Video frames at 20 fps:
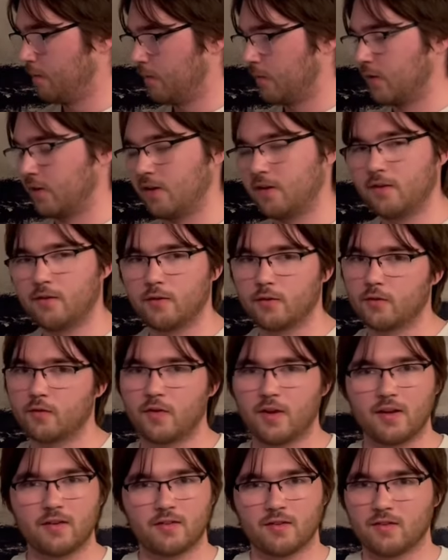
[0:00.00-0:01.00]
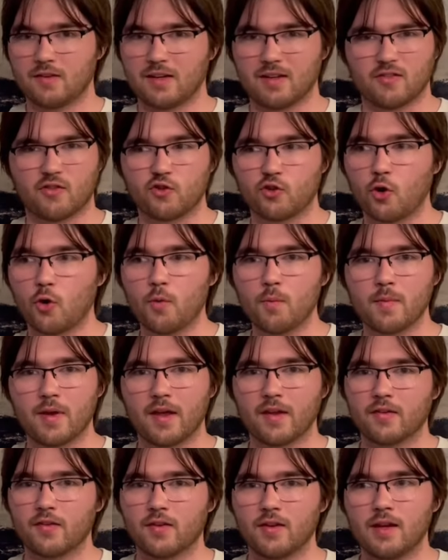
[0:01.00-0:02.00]
a lot of those phases get so
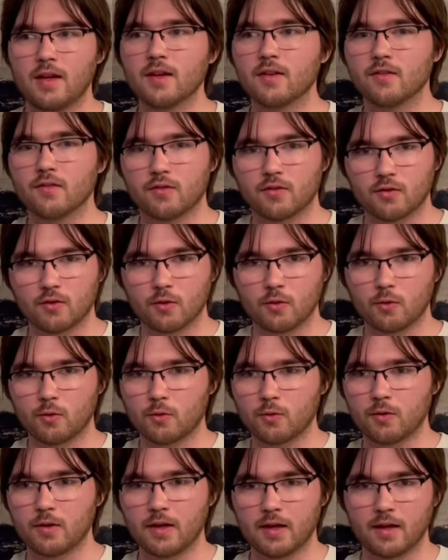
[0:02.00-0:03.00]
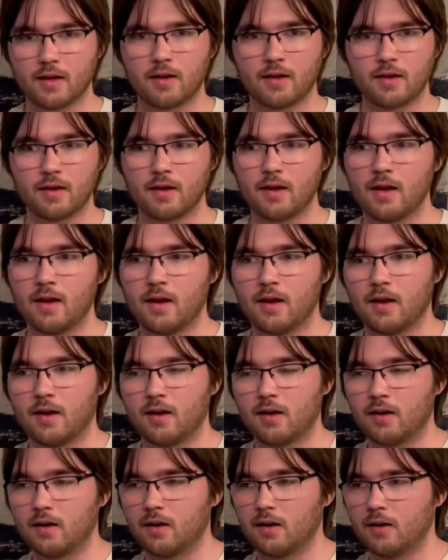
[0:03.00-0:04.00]
messy and so
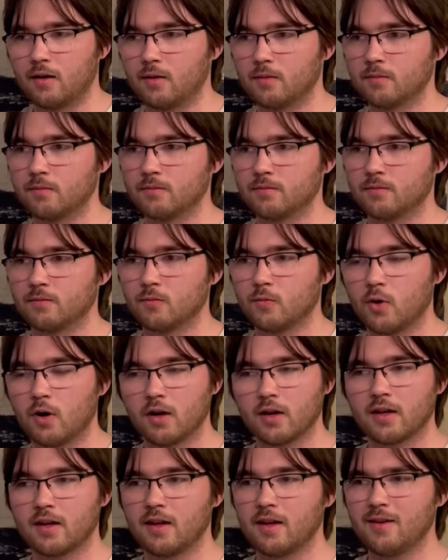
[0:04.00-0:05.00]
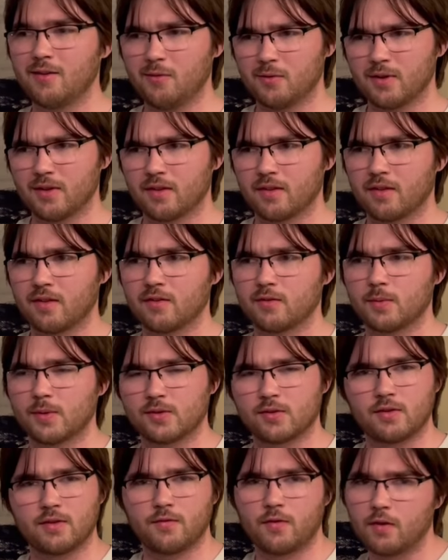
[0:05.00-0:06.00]
wonky,
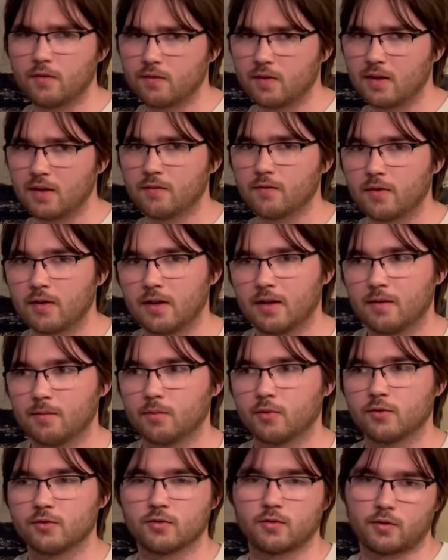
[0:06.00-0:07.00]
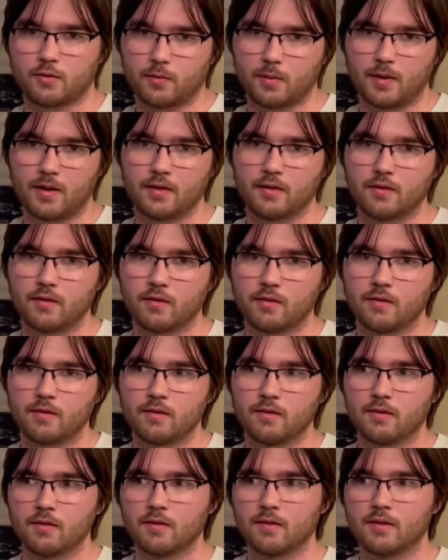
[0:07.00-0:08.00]
especially if you have an infinite impulse response
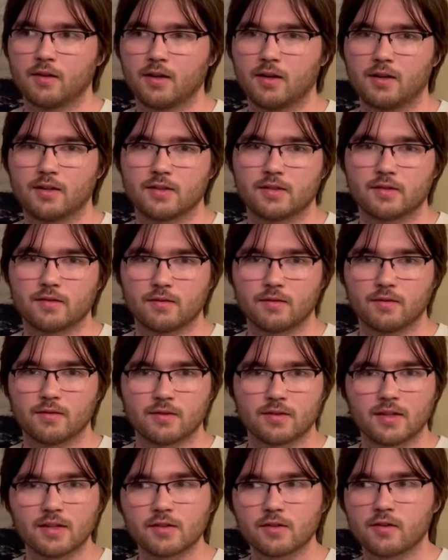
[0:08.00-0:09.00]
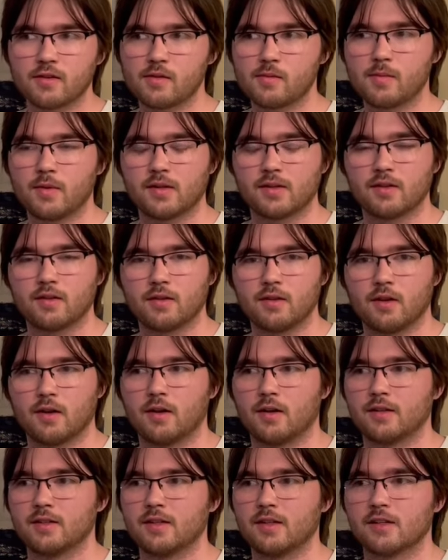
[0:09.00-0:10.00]
system, a
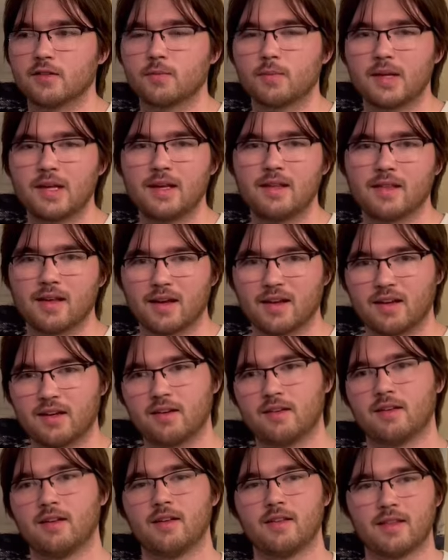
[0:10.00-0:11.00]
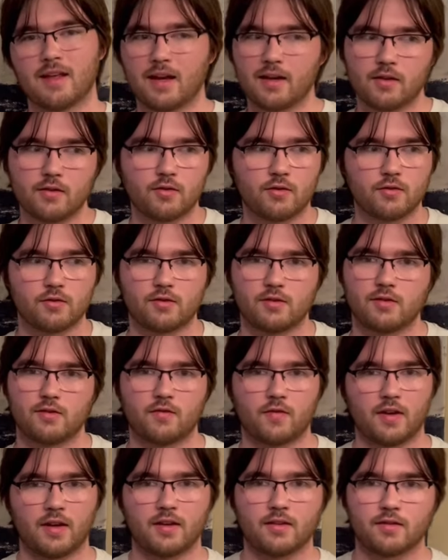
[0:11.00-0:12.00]
DSP that induces
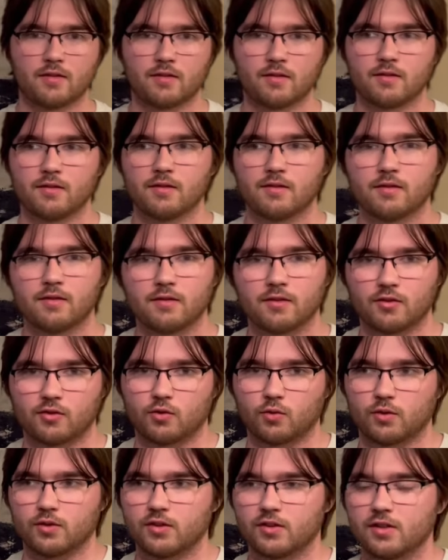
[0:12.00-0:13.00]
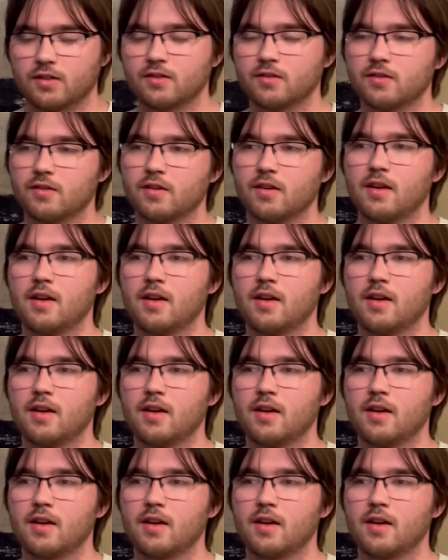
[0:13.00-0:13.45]
phase distortions.